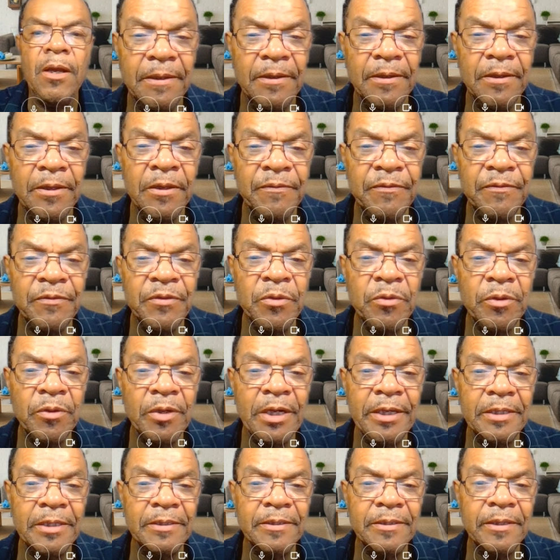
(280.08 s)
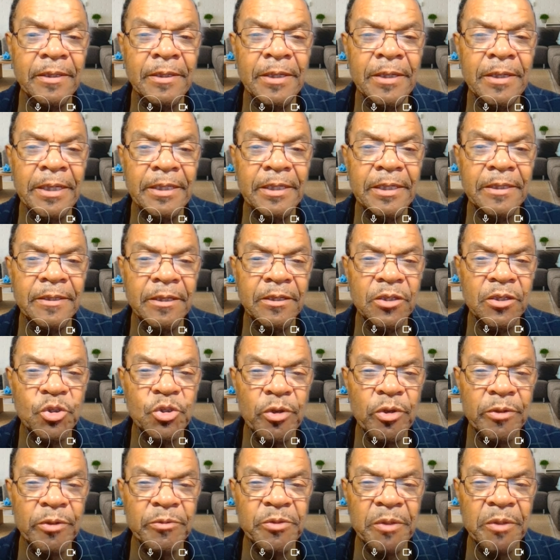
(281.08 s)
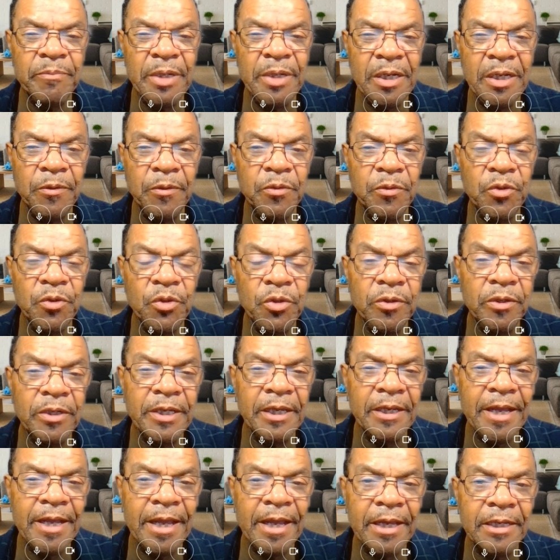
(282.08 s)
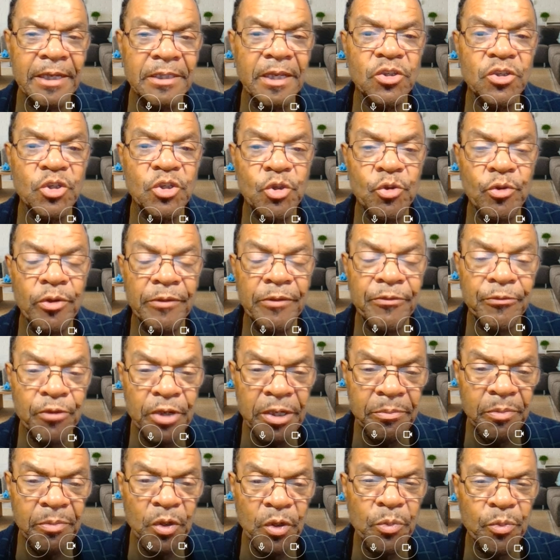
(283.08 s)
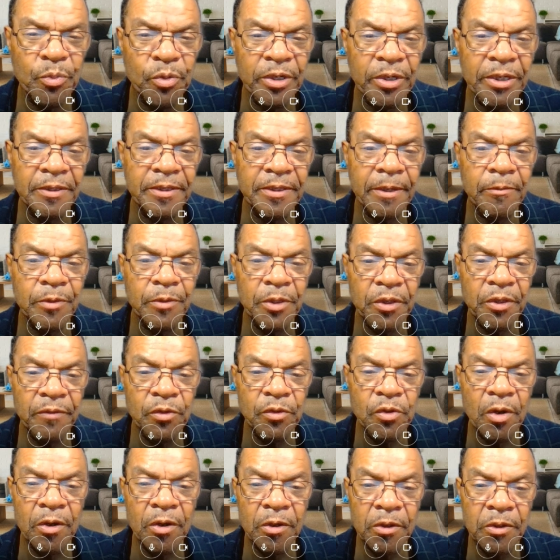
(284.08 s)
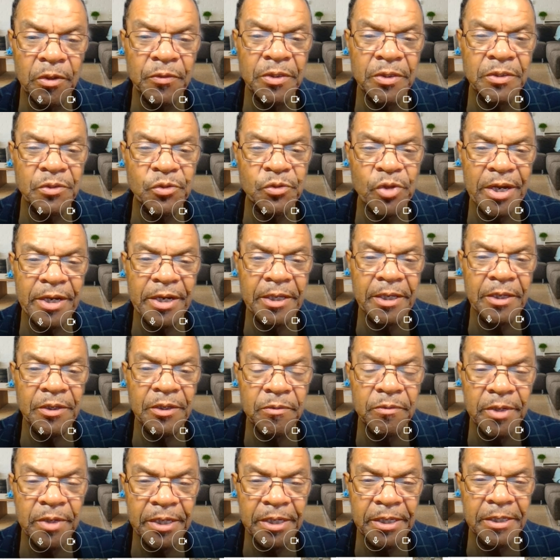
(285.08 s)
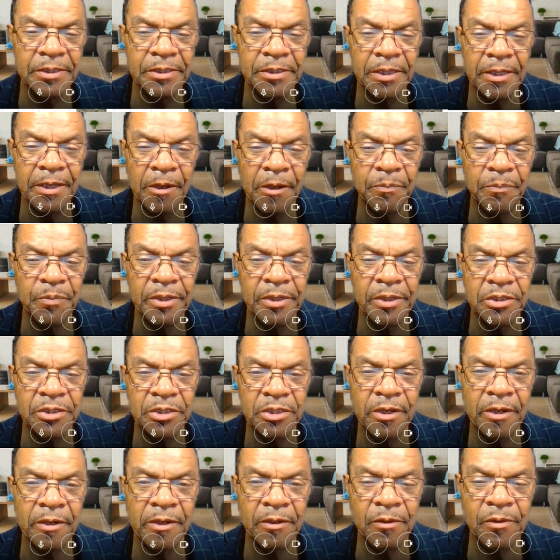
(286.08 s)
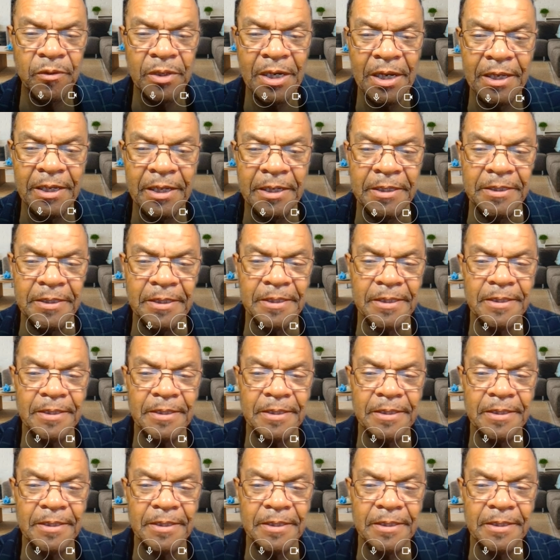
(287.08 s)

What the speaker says: If you click the link in the description below, you'll get access to a free blueprint that will give you all the training you need to help you get started online.